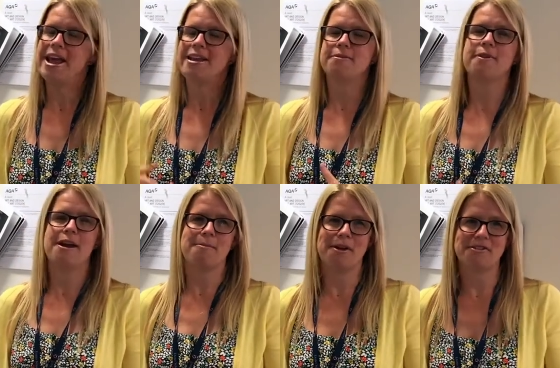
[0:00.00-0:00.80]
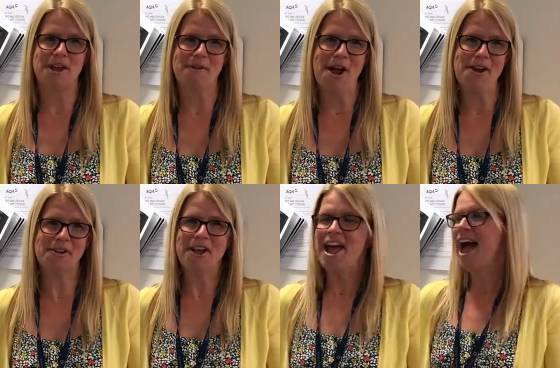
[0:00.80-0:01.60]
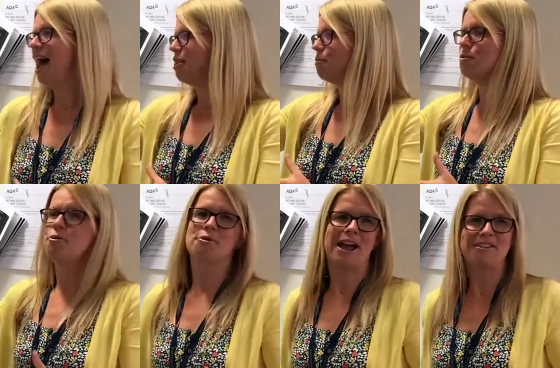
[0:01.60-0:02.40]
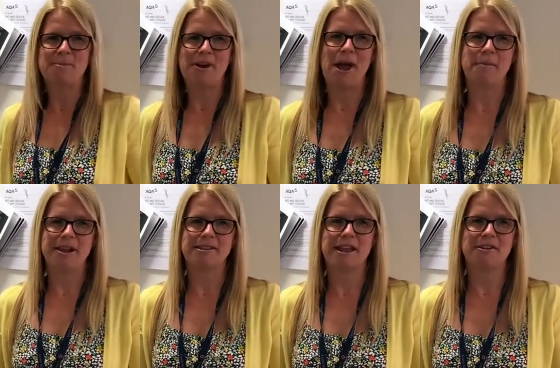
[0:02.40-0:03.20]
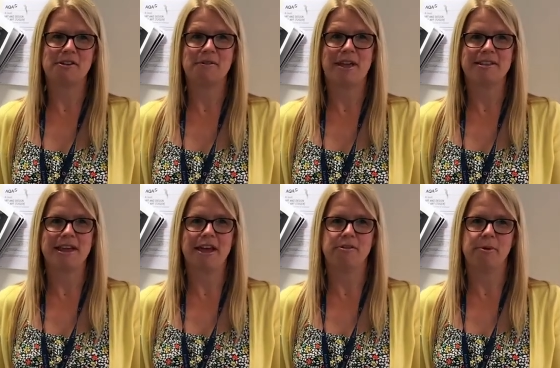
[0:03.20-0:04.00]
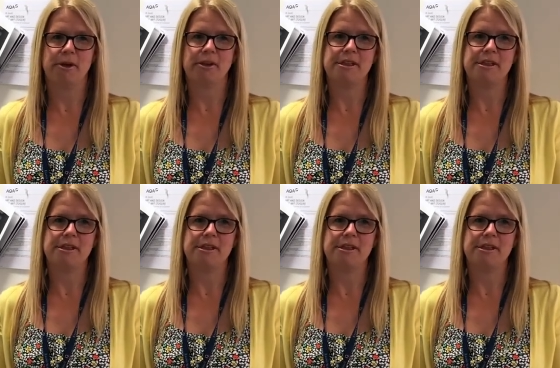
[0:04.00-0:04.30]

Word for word: It's very much their own and the walls actually become an extension of their sketchbook.